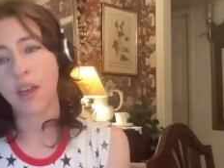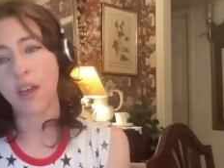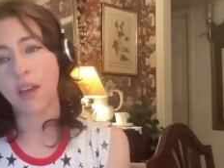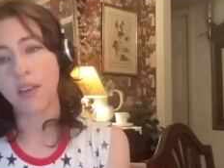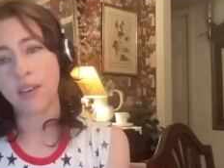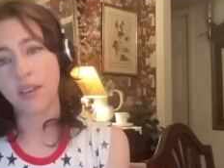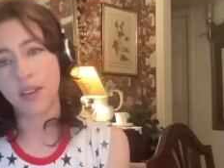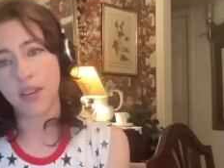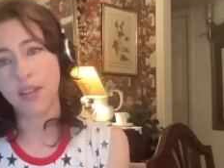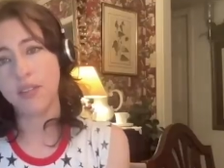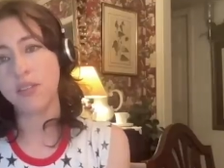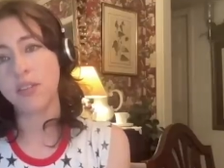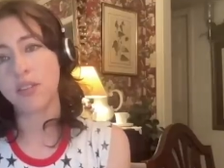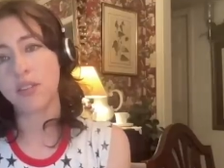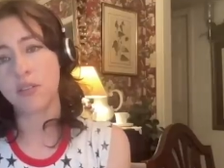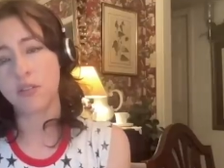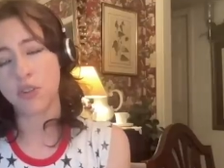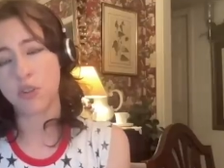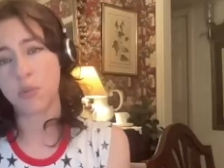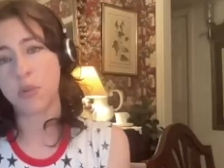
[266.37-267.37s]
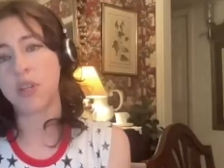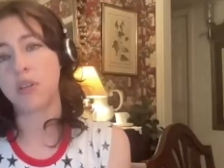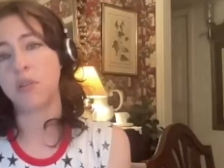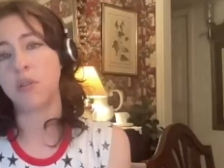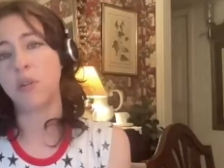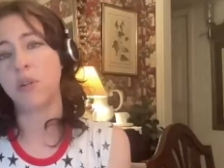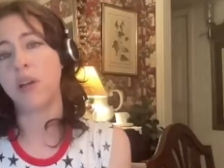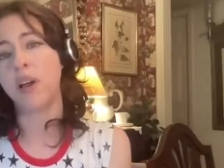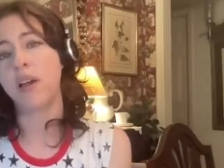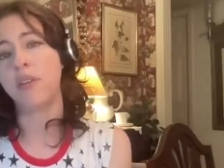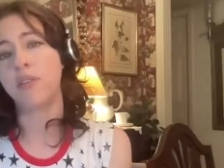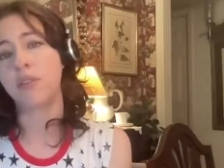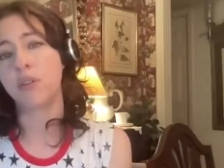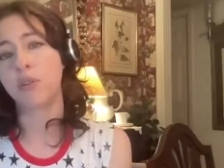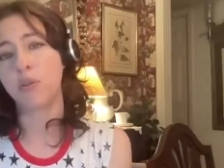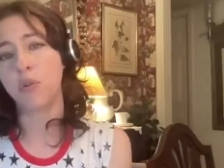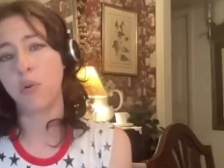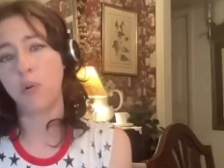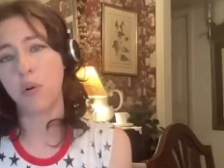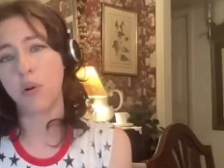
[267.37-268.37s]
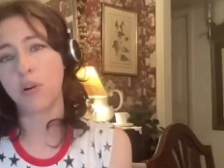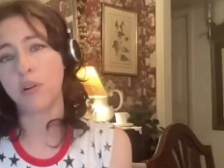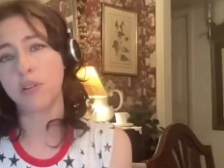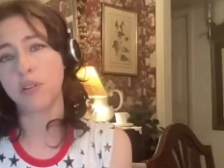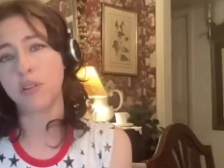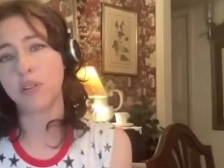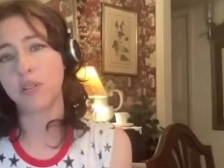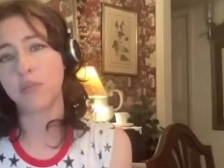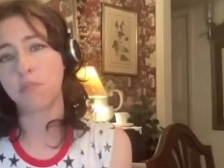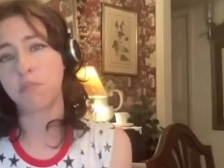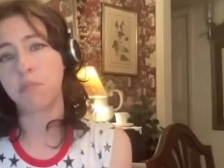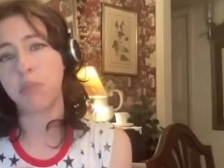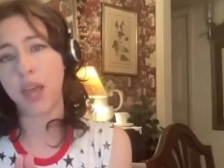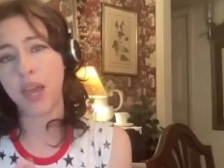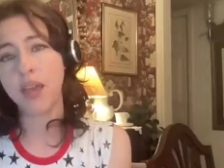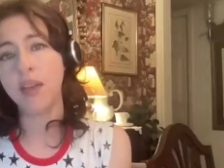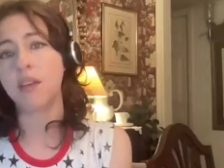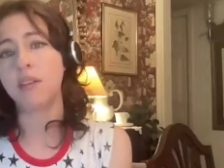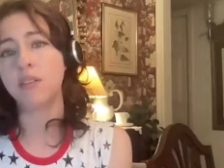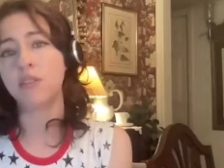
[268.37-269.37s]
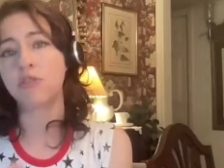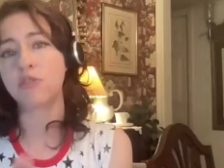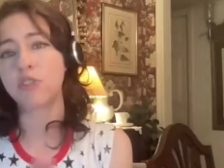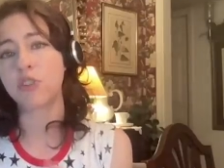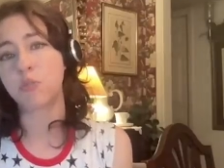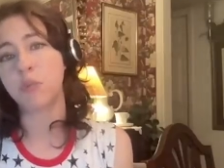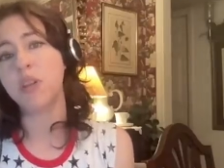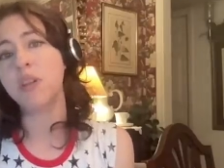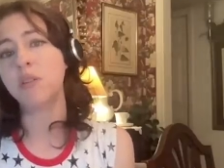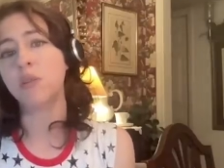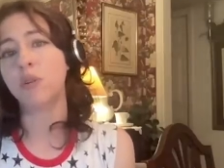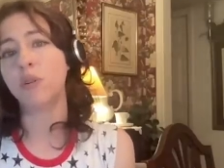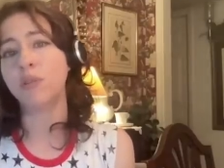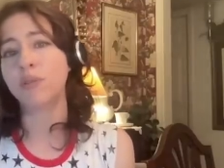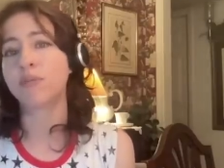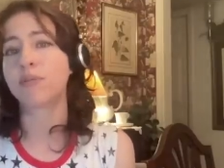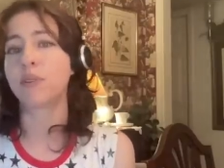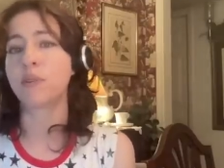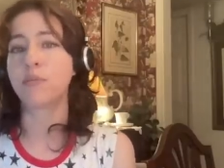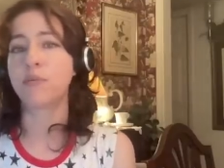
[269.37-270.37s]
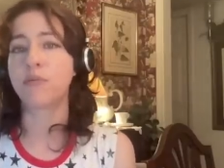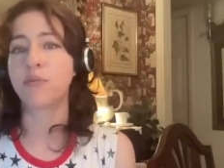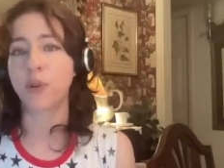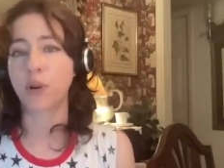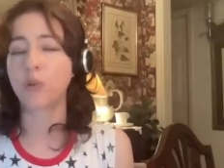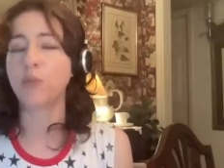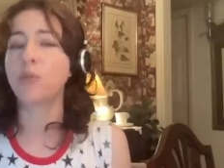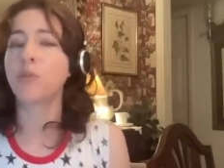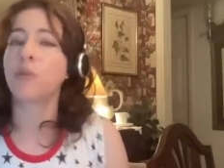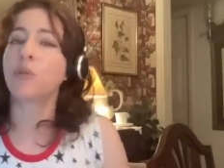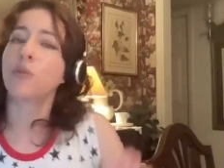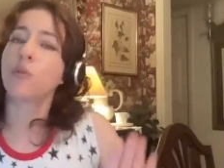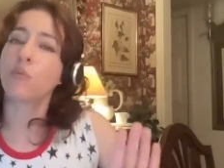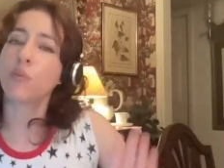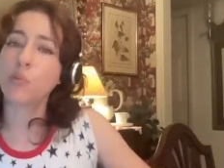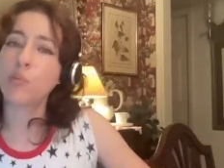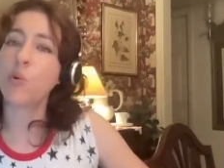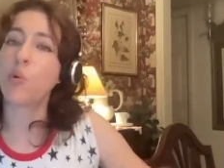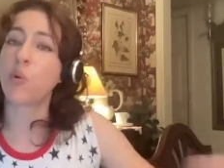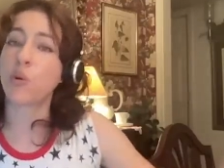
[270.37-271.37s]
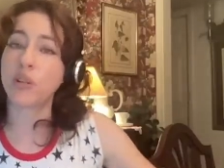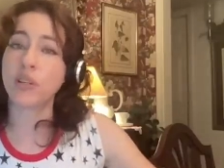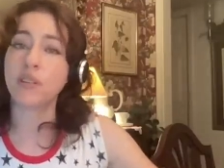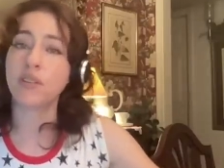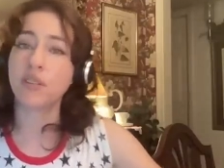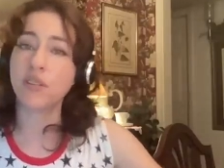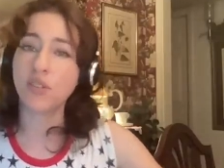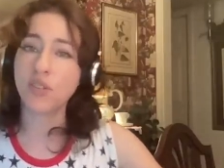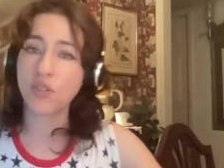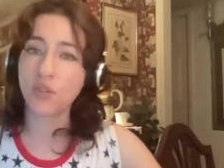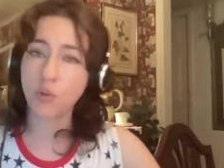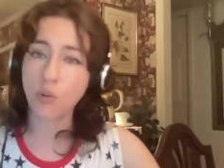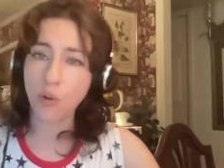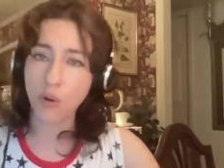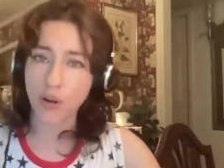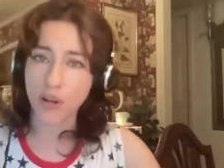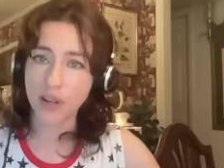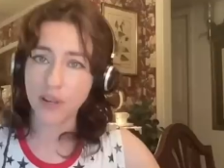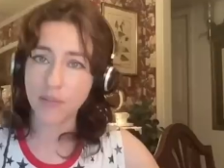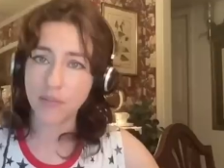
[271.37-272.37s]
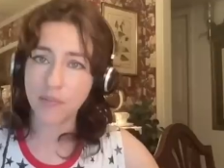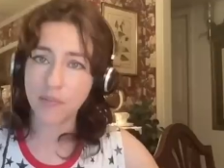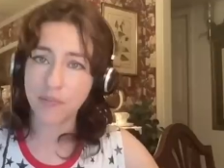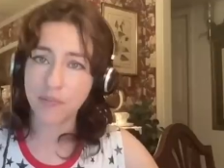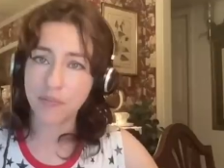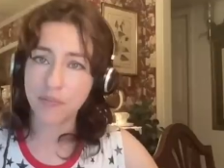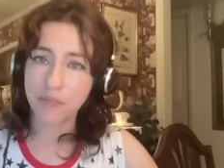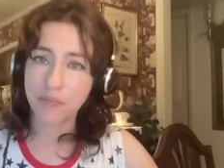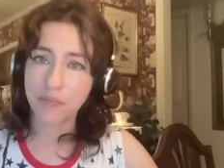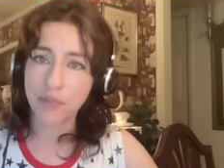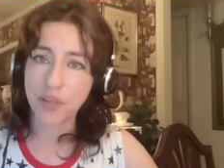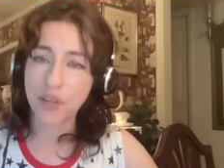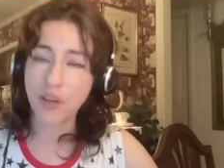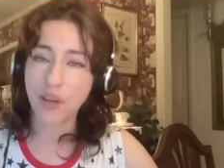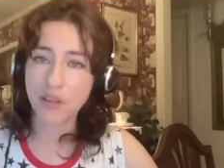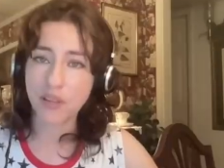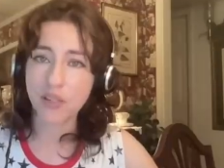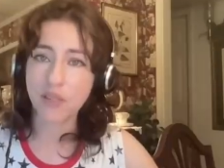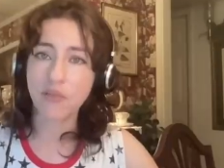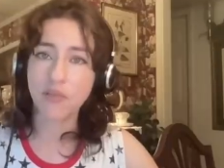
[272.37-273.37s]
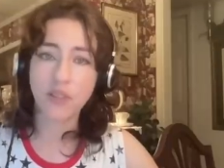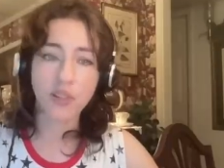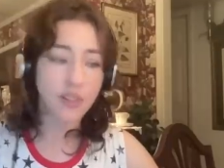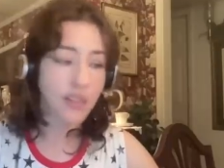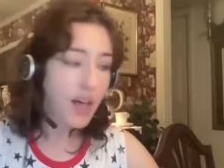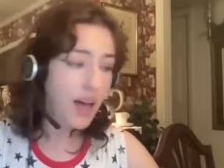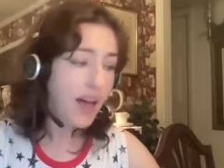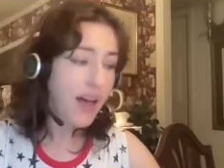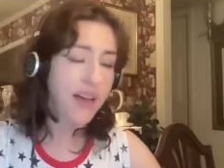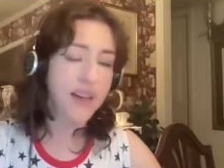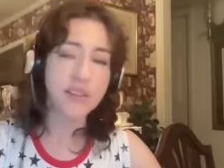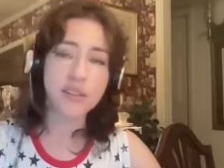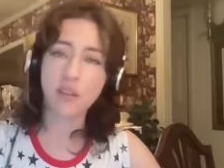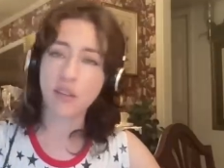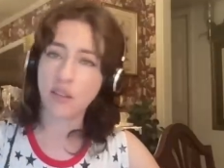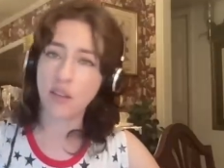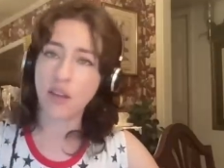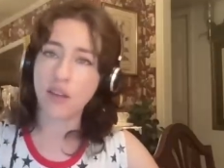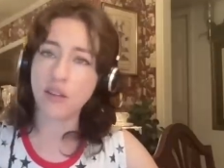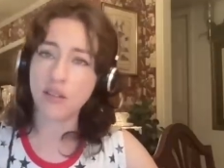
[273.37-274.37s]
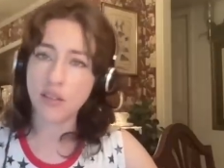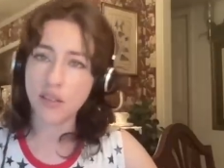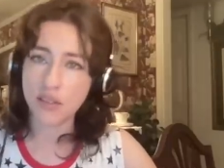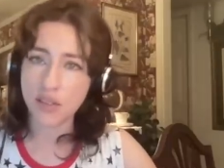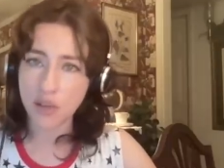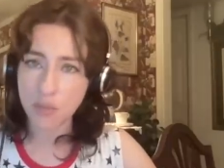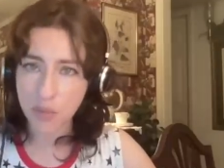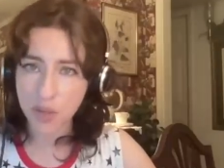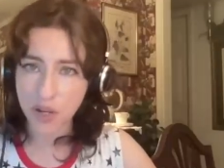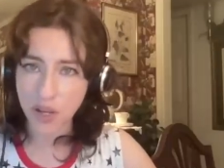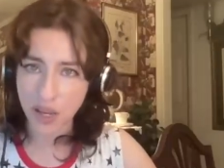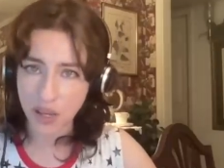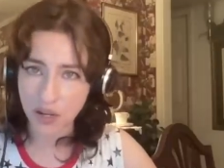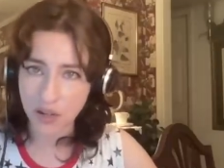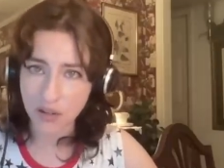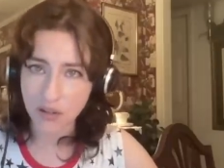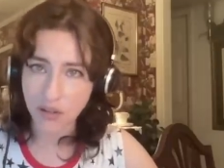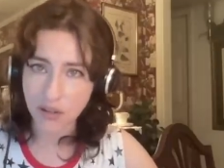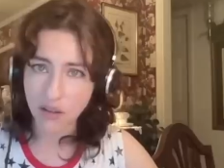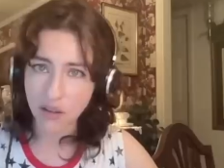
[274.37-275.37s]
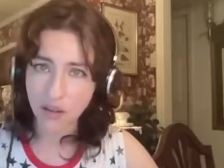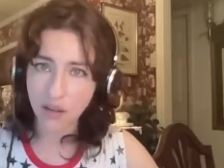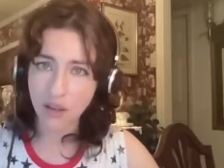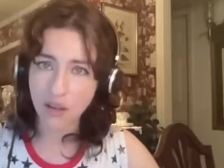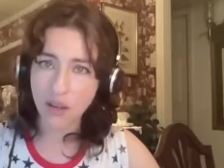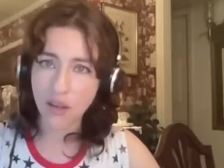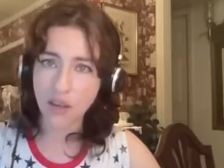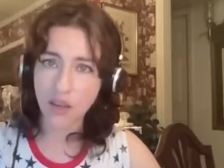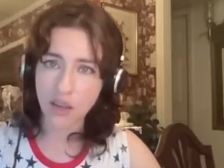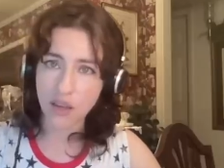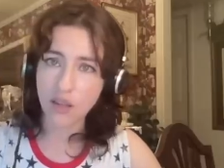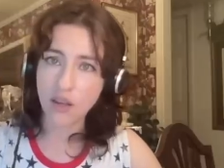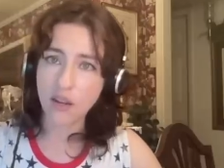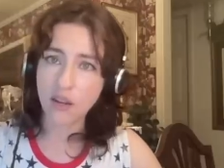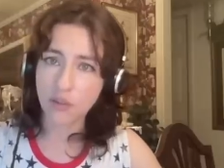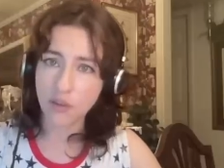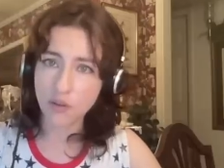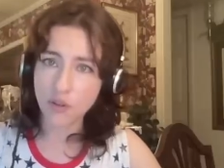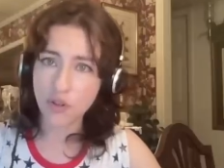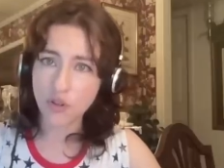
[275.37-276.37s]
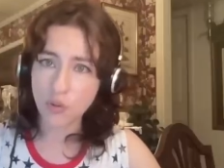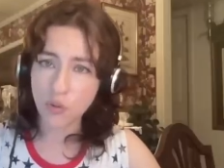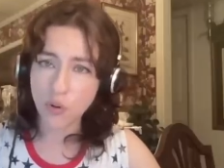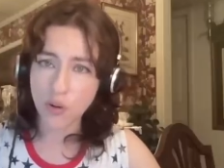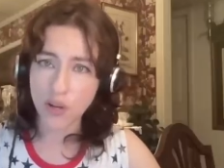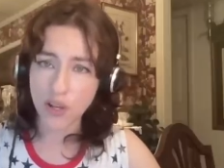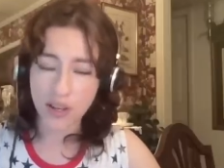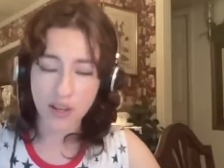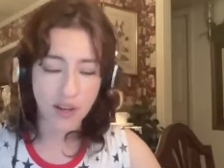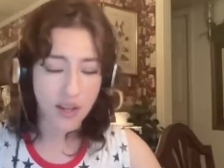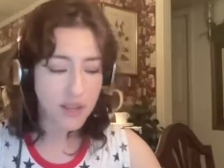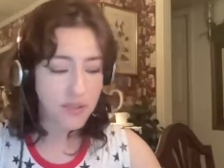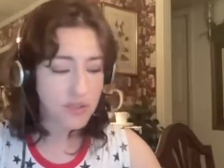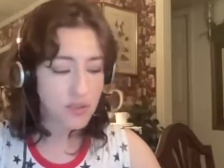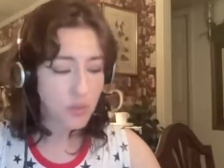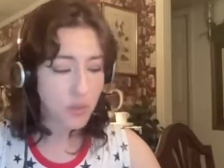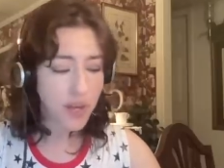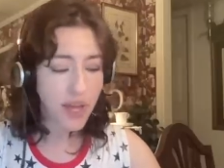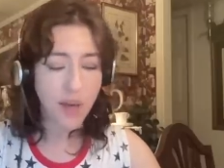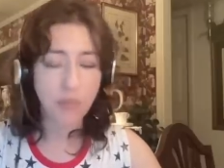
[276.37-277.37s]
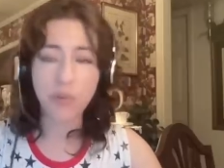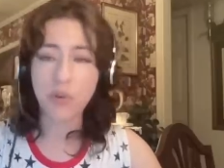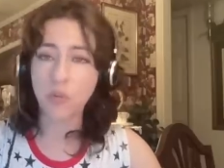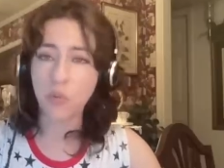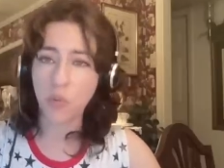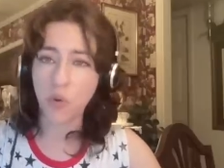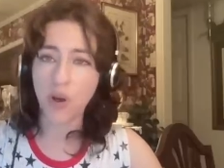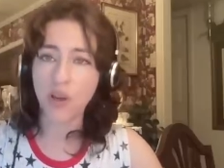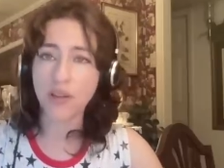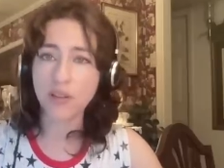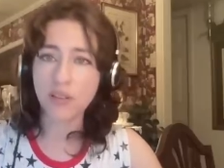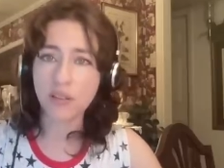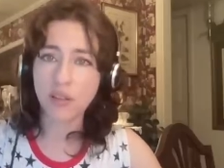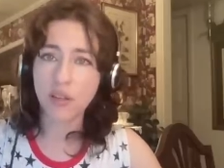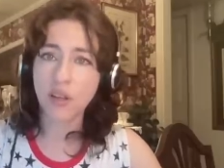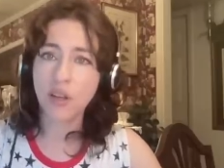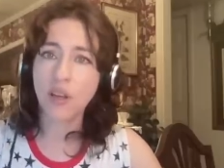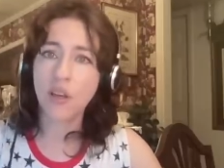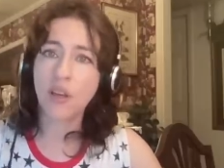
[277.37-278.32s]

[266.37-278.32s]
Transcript: against Der Spiegel, and the court banned Der Spiegel from further reporting this story because of the lies that they had disseminated in their story. And, and so what happened was